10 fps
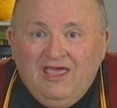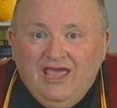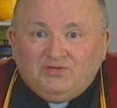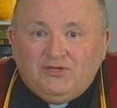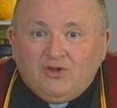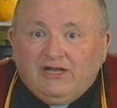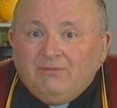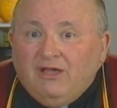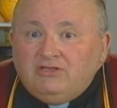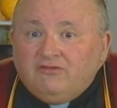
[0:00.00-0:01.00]
as we talked
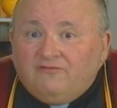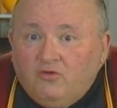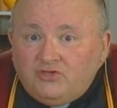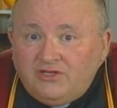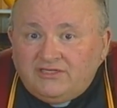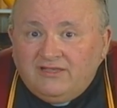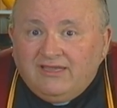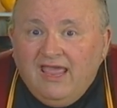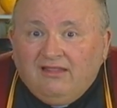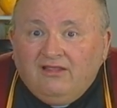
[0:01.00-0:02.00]
about devotions in the
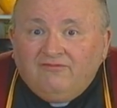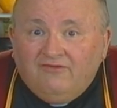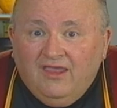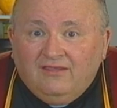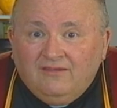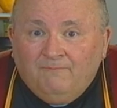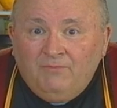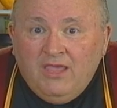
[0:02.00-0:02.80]
Catholic faith.